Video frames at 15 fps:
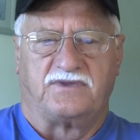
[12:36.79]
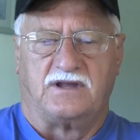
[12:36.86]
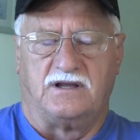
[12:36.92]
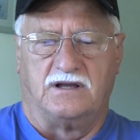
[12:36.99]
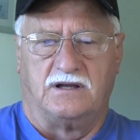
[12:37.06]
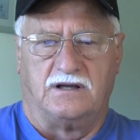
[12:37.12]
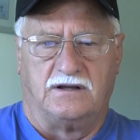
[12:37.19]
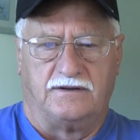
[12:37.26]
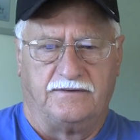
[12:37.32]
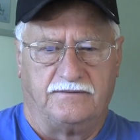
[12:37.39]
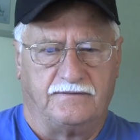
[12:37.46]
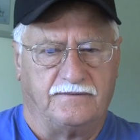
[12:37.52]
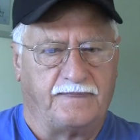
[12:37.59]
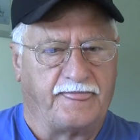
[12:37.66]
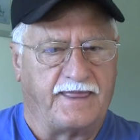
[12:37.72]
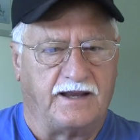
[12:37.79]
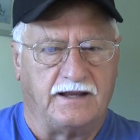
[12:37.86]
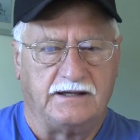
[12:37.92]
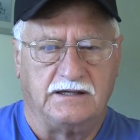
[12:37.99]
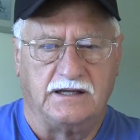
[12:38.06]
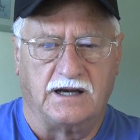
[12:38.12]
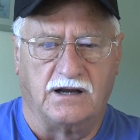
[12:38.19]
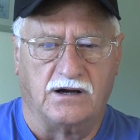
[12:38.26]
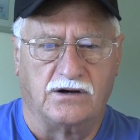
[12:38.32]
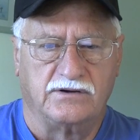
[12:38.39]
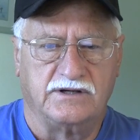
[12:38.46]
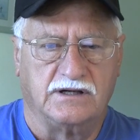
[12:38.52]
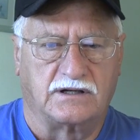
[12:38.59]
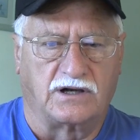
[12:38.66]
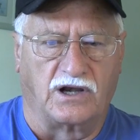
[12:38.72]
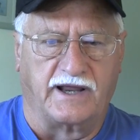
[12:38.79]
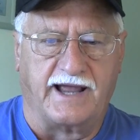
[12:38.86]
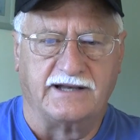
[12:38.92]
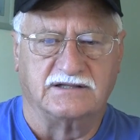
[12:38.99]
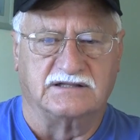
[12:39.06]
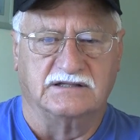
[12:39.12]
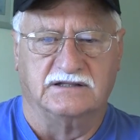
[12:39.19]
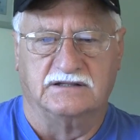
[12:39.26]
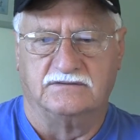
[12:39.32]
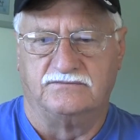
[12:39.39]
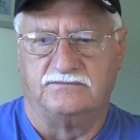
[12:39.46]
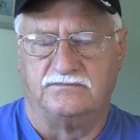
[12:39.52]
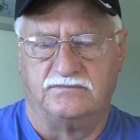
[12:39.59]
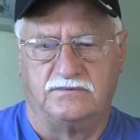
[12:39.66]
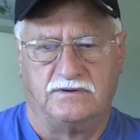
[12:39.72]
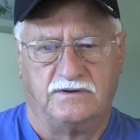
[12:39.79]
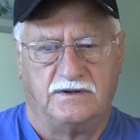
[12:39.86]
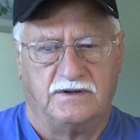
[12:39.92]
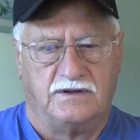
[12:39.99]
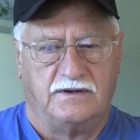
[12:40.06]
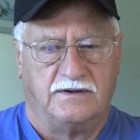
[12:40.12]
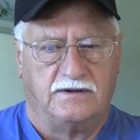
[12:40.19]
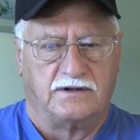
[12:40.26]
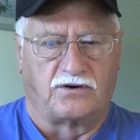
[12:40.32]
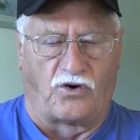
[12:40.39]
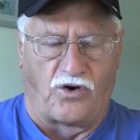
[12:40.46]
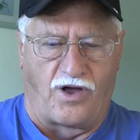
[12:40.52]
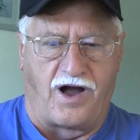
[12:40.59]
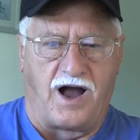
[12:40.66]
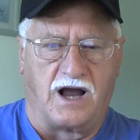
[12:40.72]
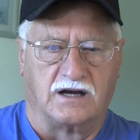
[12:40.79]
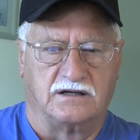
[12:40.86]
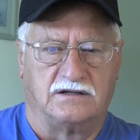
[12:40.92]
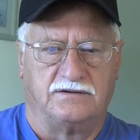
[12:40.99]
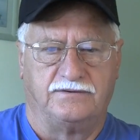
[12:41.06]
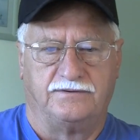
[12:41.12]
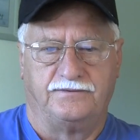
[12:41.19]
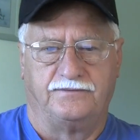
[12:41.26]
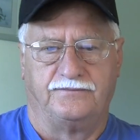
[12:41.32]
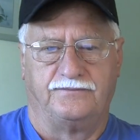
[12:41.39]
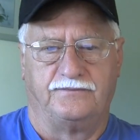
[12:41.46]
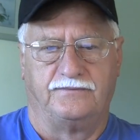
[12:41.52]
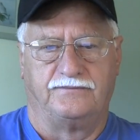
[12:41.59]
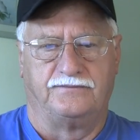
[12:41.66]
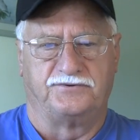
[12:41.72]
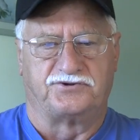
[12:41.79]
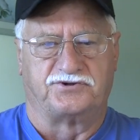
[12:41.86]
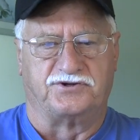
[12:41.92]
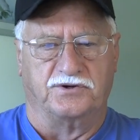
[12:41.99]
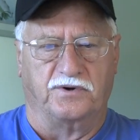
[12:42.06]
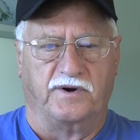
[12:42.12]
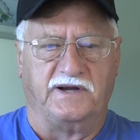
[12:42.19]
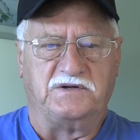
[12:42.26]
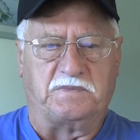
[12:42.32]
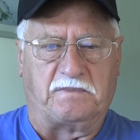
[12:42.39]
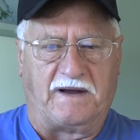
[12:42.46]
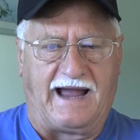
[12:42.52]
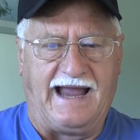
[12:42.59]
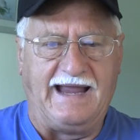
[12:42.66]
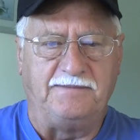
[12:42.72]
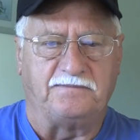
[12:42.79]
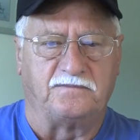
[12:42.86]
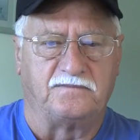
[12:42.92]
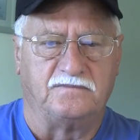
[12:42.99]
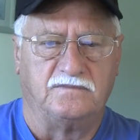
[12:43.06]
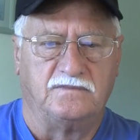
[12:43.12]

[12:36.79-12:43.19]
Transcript: Uh, you know, you cleanse a clogged sewage pipe,